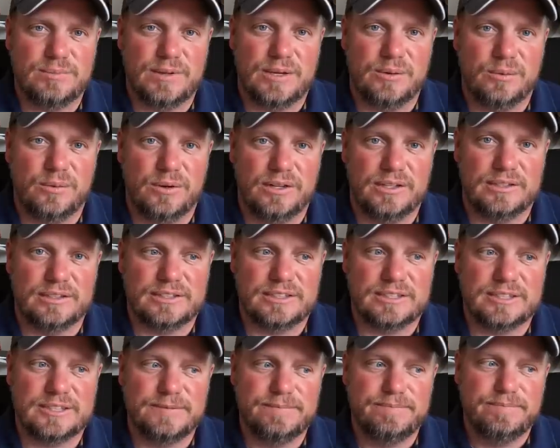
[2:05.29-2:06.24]
me
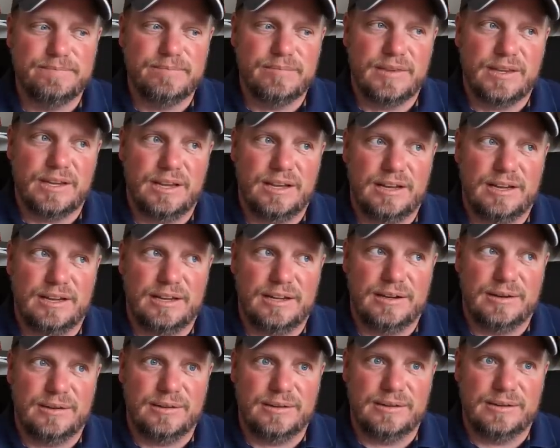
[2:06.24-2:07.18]
was
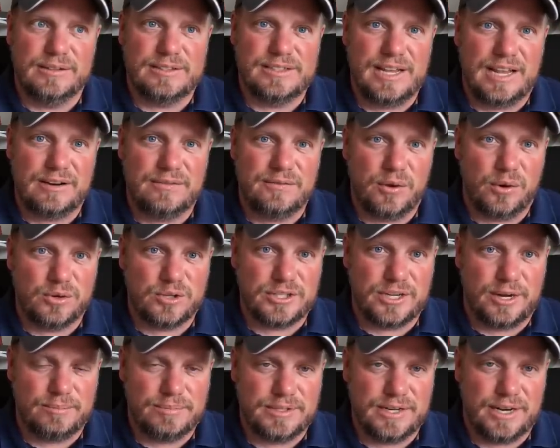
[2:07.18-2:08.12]
it's not a
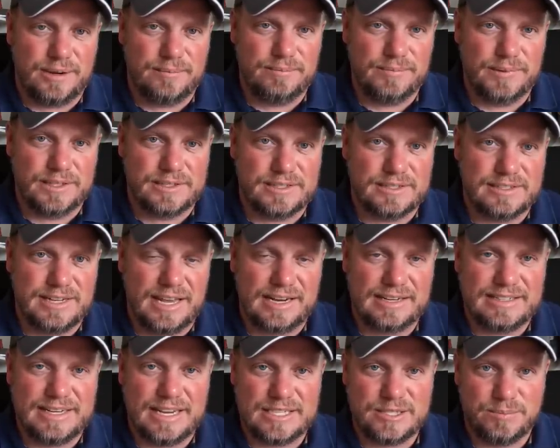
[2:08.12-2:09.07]
Photoshop job. This is not
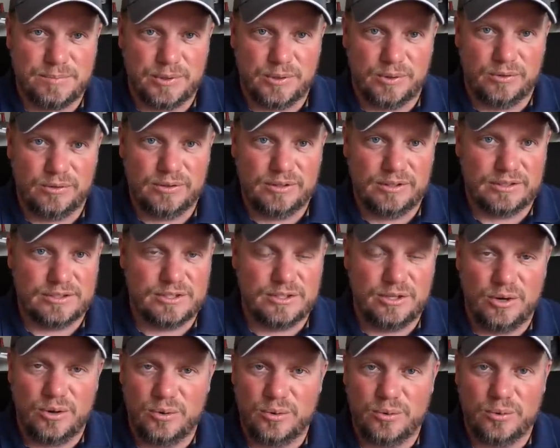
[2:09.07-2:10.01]
a test mule. There's
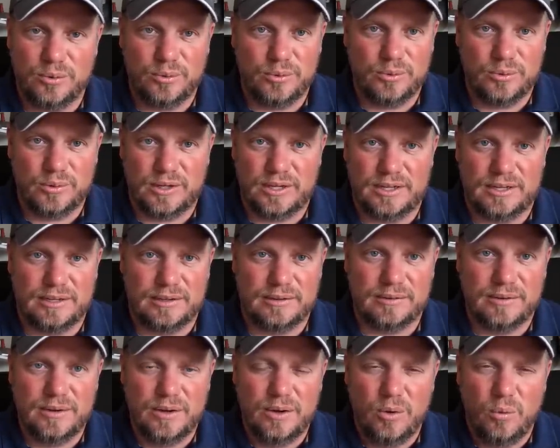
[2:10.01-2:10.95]

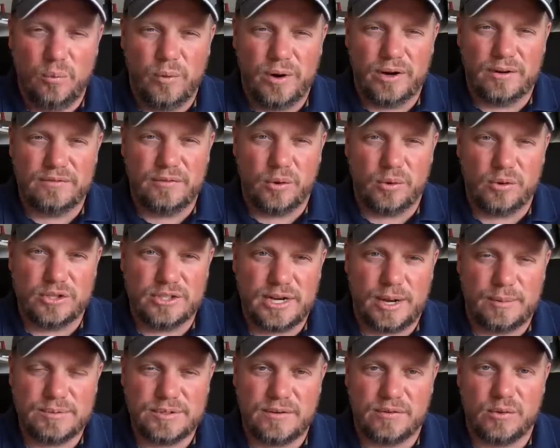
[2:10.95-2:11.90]
no weird
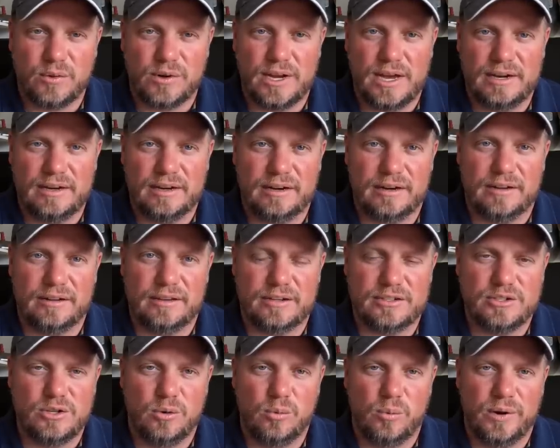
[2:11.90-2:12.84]
Photoshop stuff going on here.
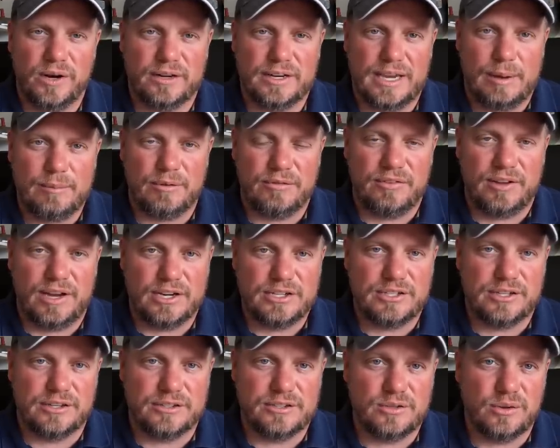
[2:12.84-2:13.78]
There's no weird
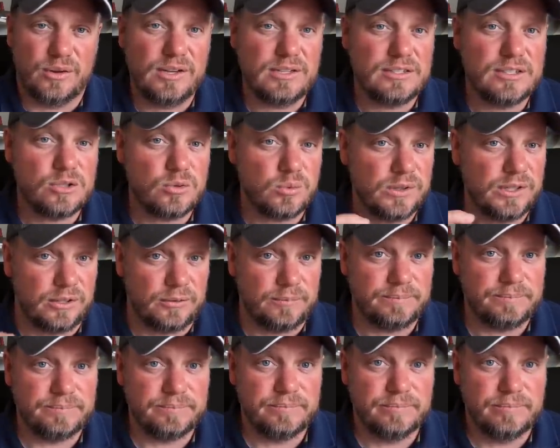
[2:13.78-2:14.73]
camouflage here. So this is real.
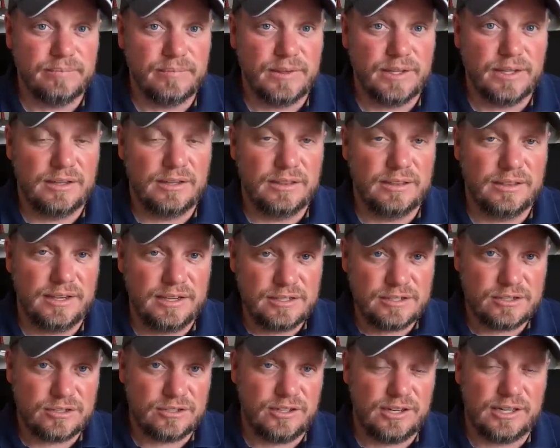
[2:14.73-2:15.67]

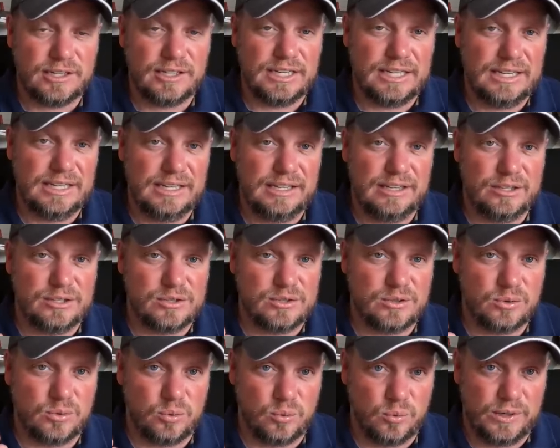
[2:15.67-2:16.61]
This truck
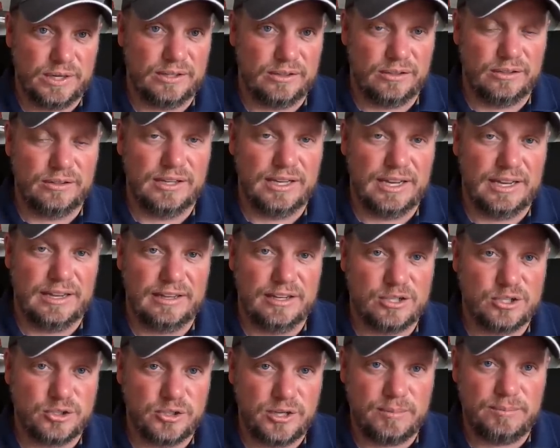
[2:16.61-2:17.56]
is real and
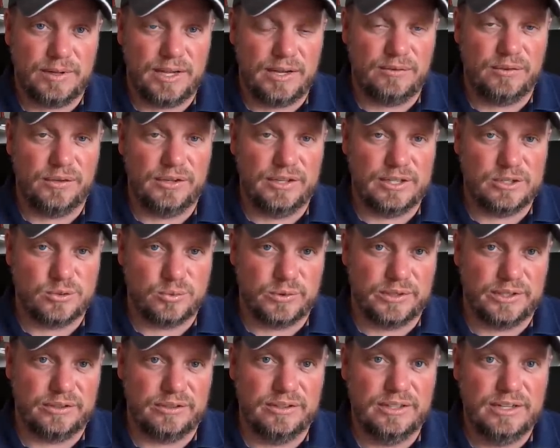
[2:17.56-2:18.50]
this trim level is
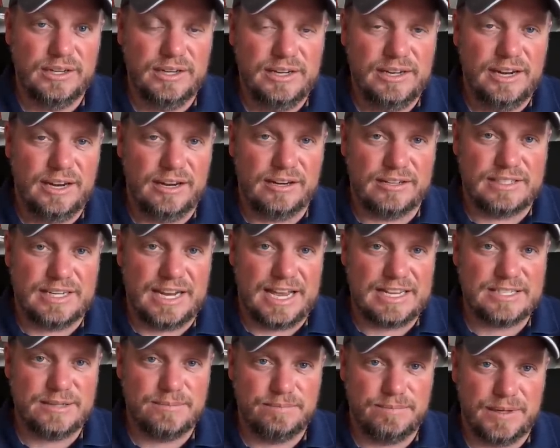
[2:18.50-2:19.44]
real. It just
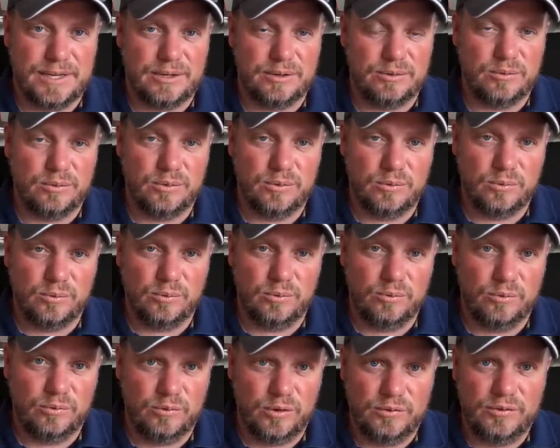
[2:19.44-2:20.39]
hasn't been
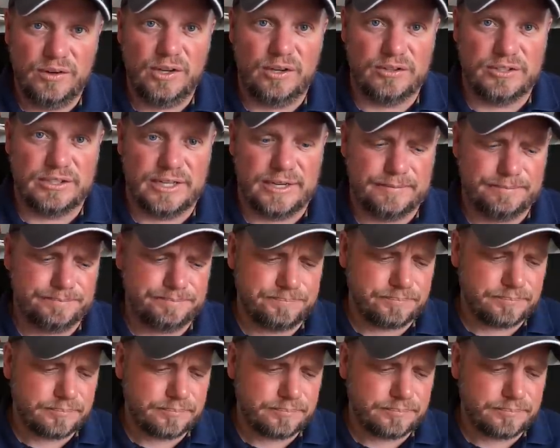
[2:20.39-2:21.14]
revealed yet.